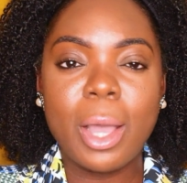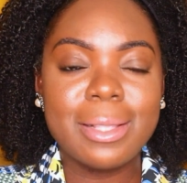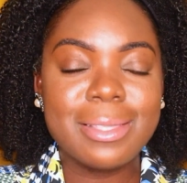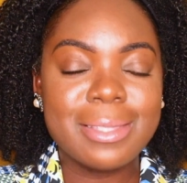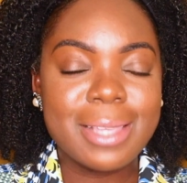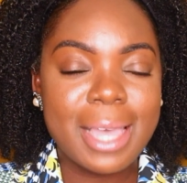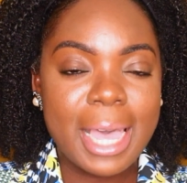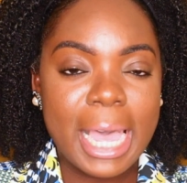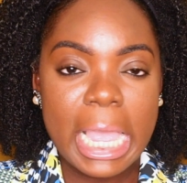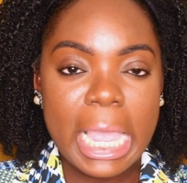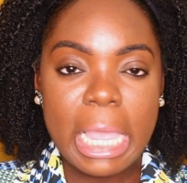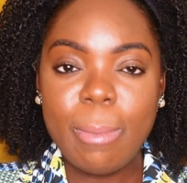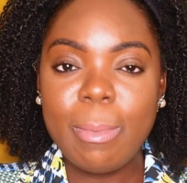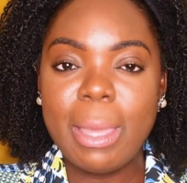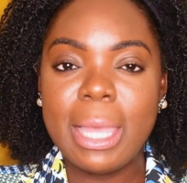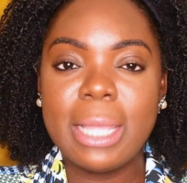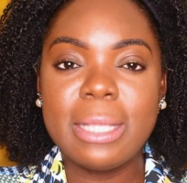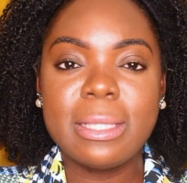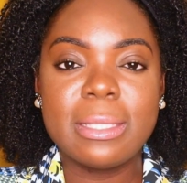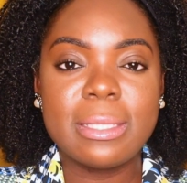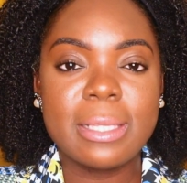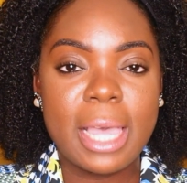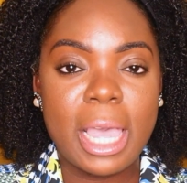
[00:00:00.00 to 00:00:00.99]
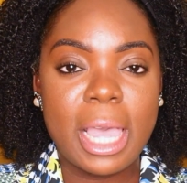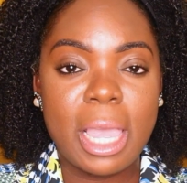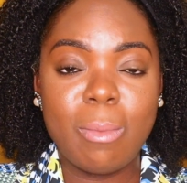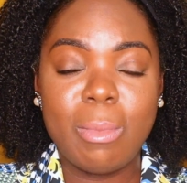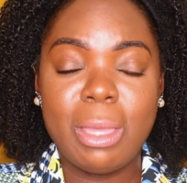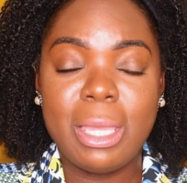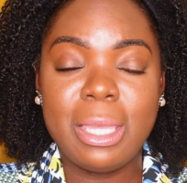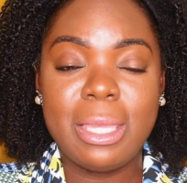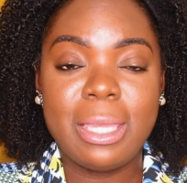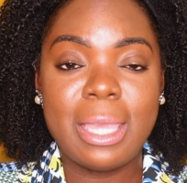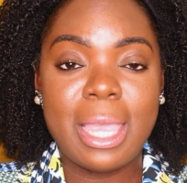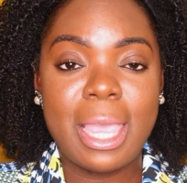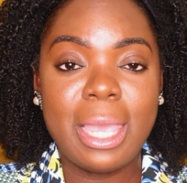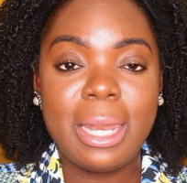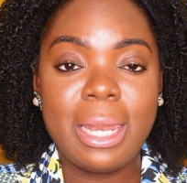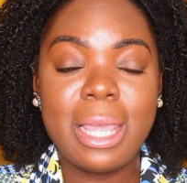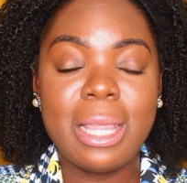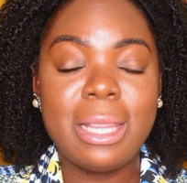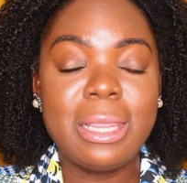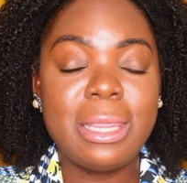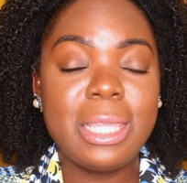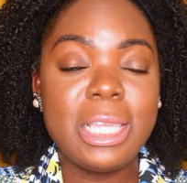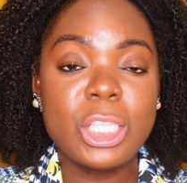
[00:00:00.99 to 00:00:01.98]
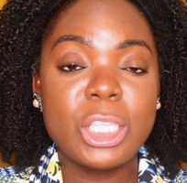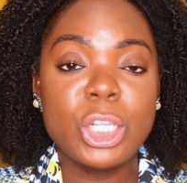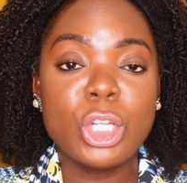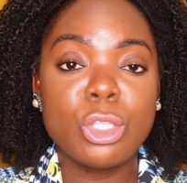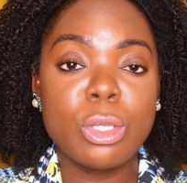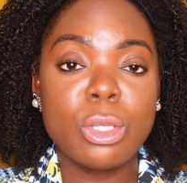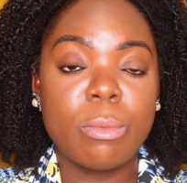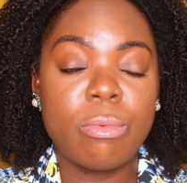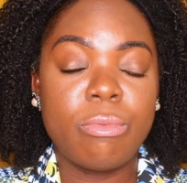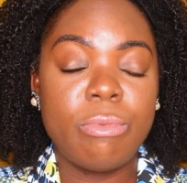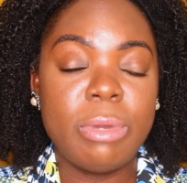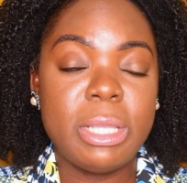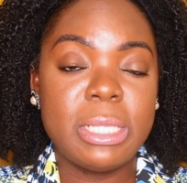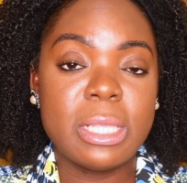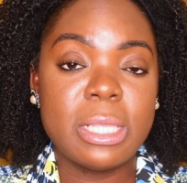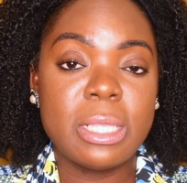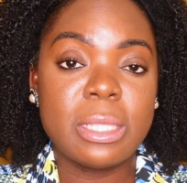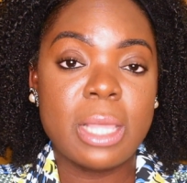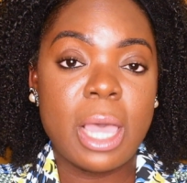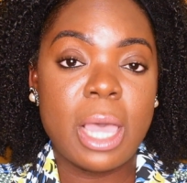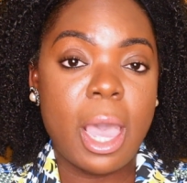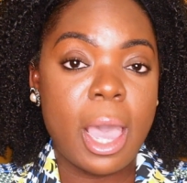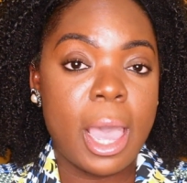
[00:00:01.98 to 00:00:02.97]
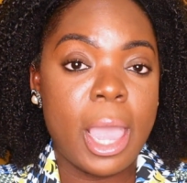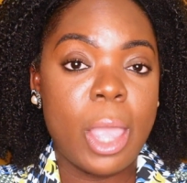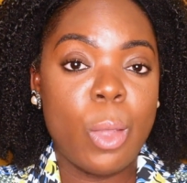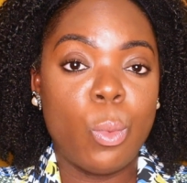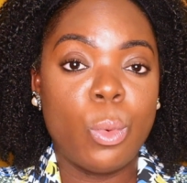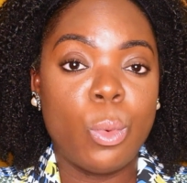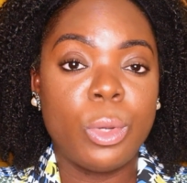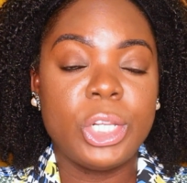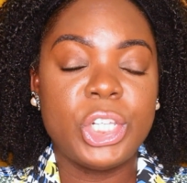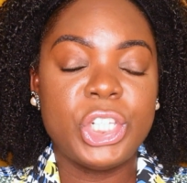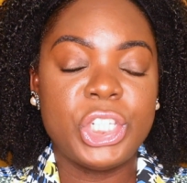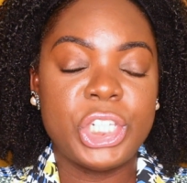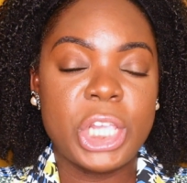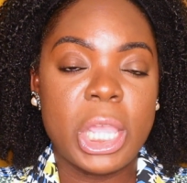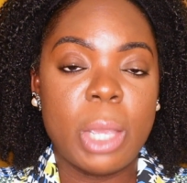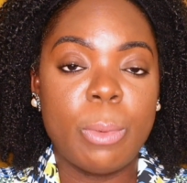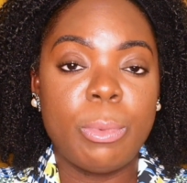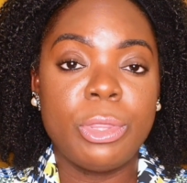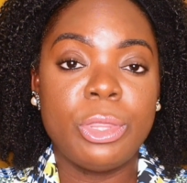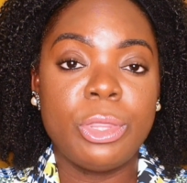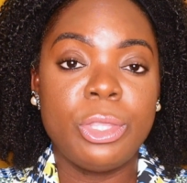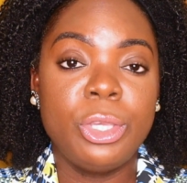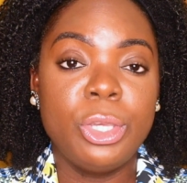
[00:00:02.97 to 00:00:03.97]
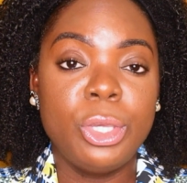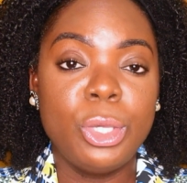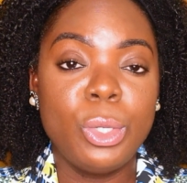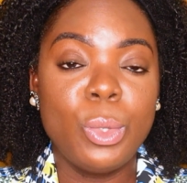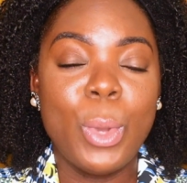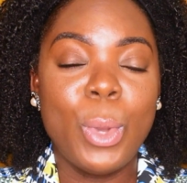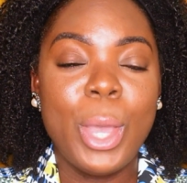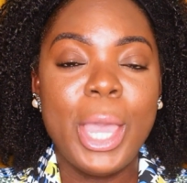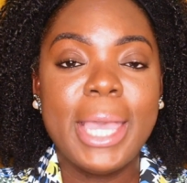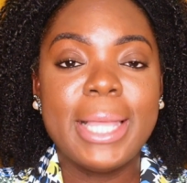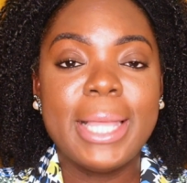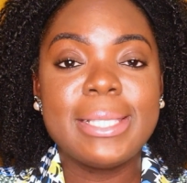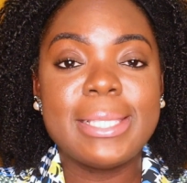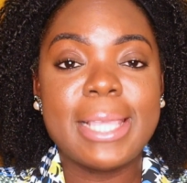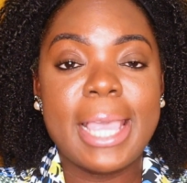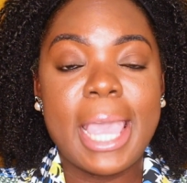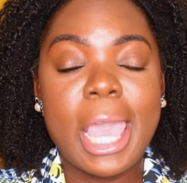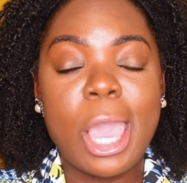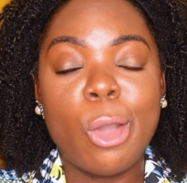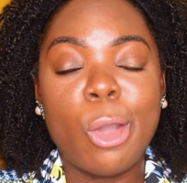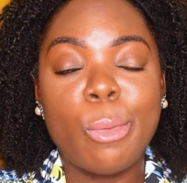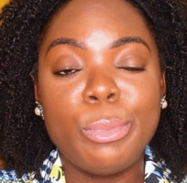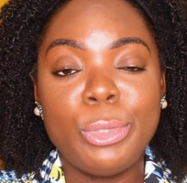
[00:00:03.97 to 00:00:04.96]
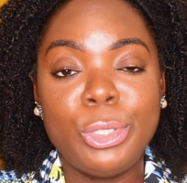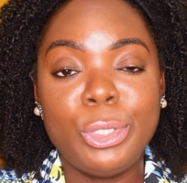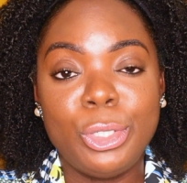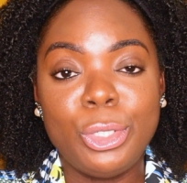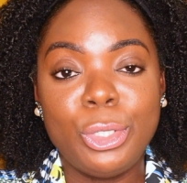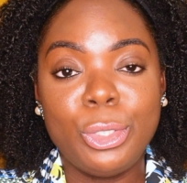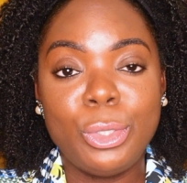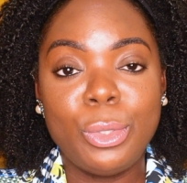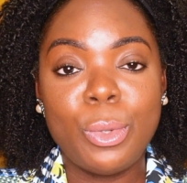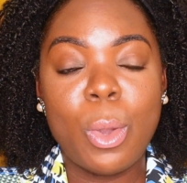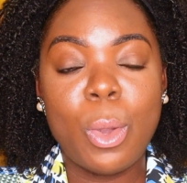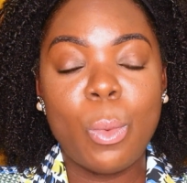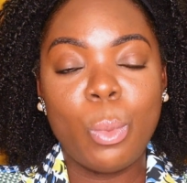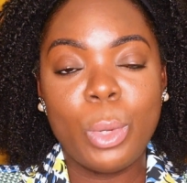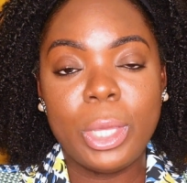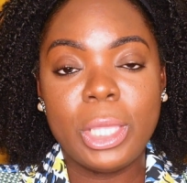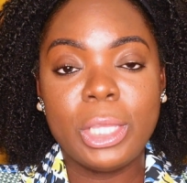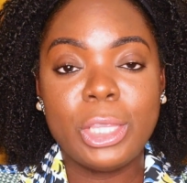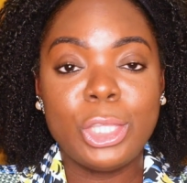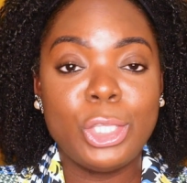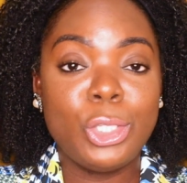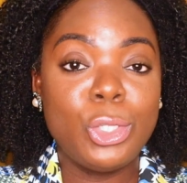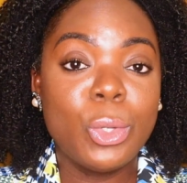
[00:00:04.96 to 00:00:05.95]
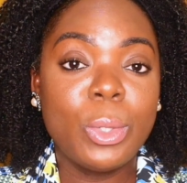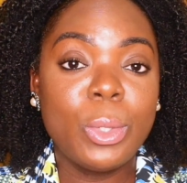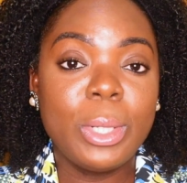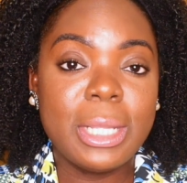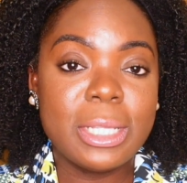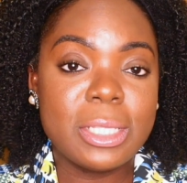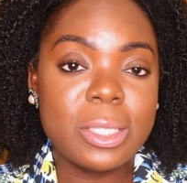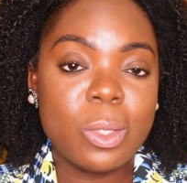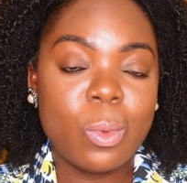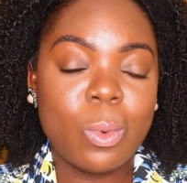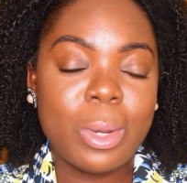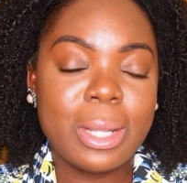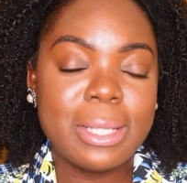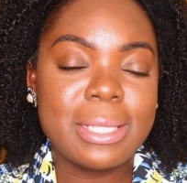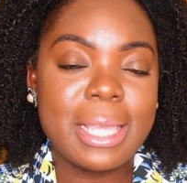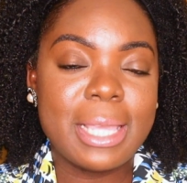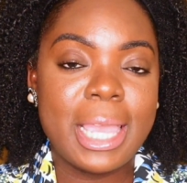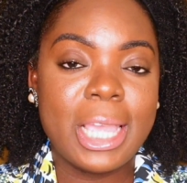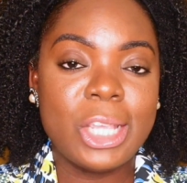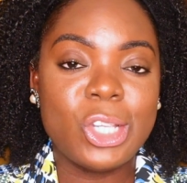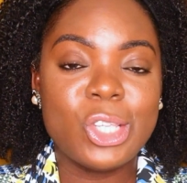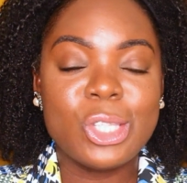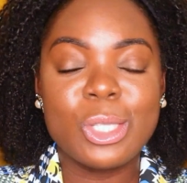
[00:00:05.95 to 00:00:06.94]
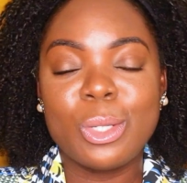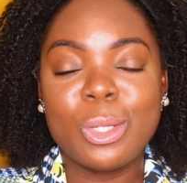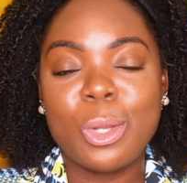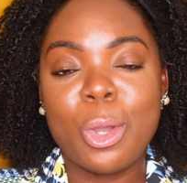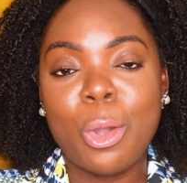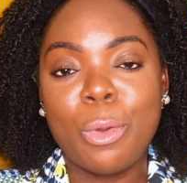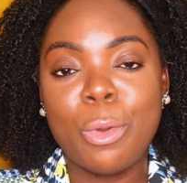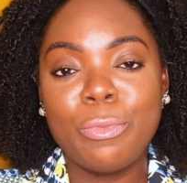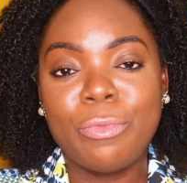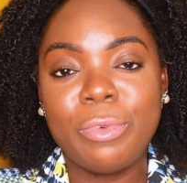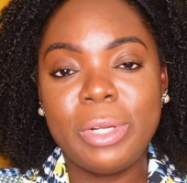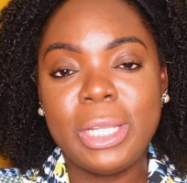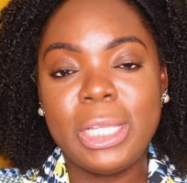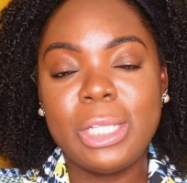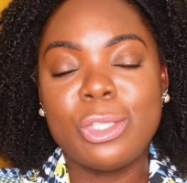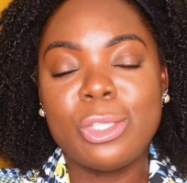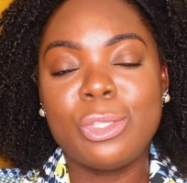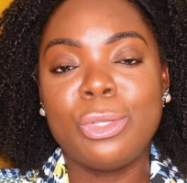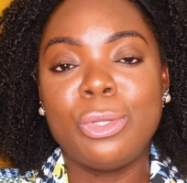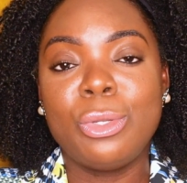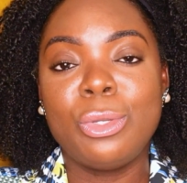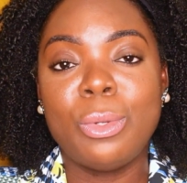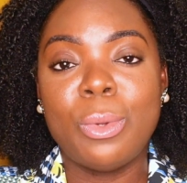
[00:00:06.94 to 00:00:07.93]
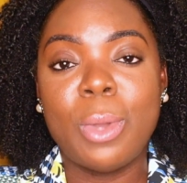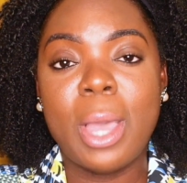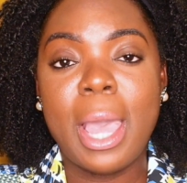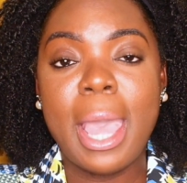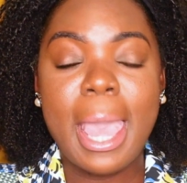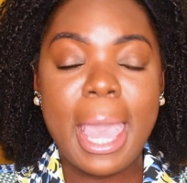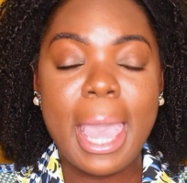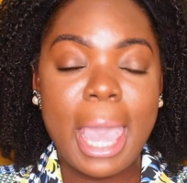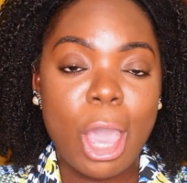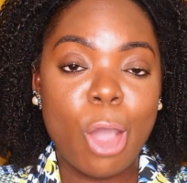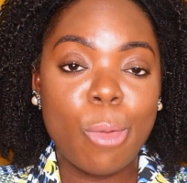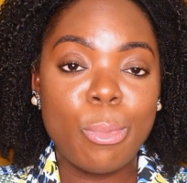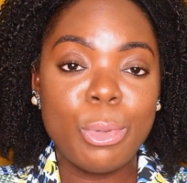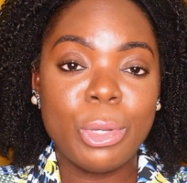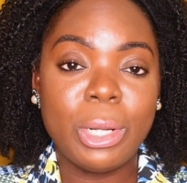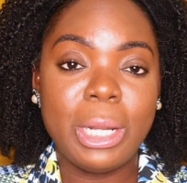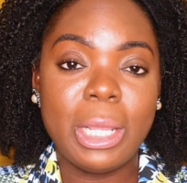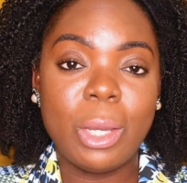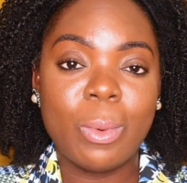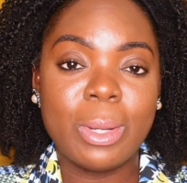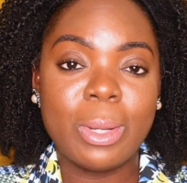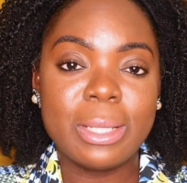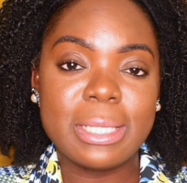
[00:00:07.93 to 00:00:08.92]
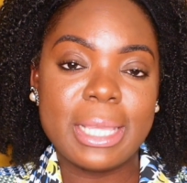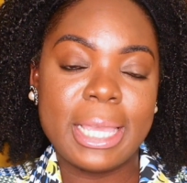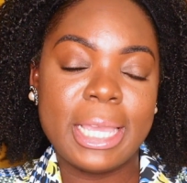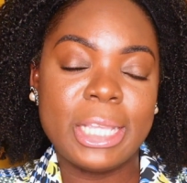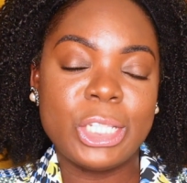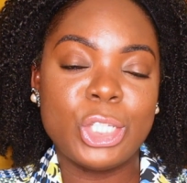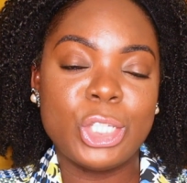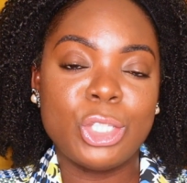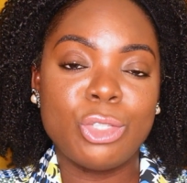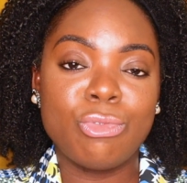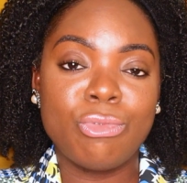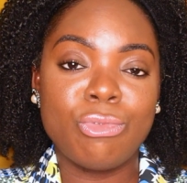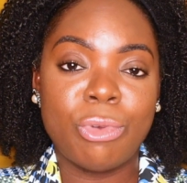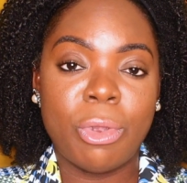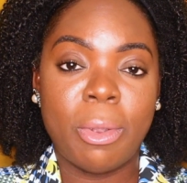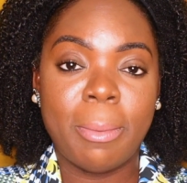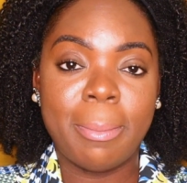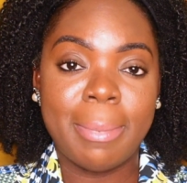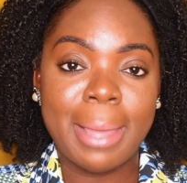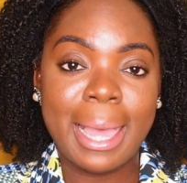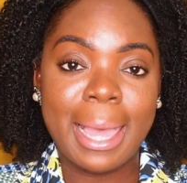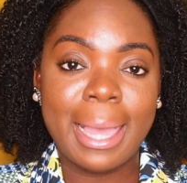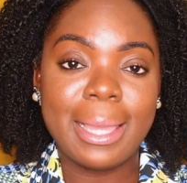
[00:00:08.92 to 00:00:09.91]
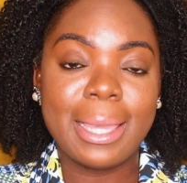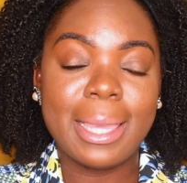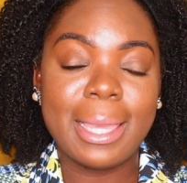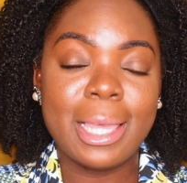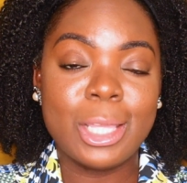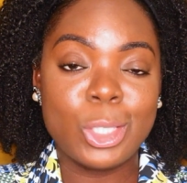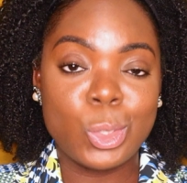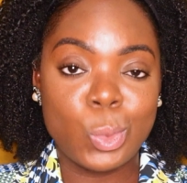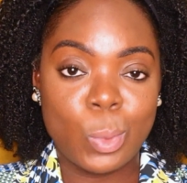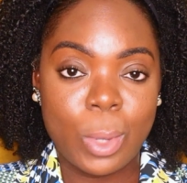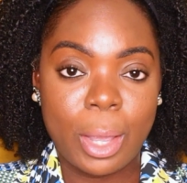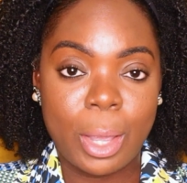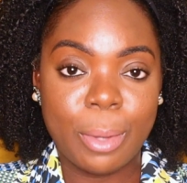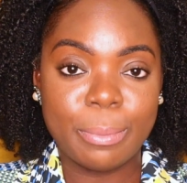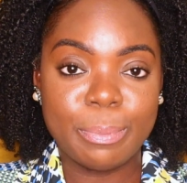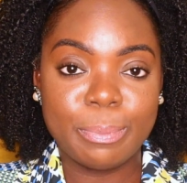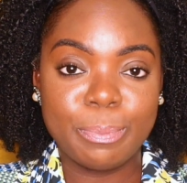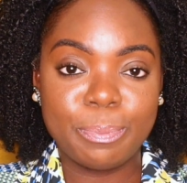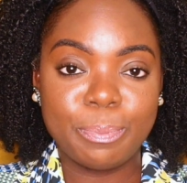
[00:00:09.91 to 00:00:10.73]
time and time again, and these are the top reasons that I want to share with you to help you with your little one's edges, and hopefully to help your little one's edges grow back as well.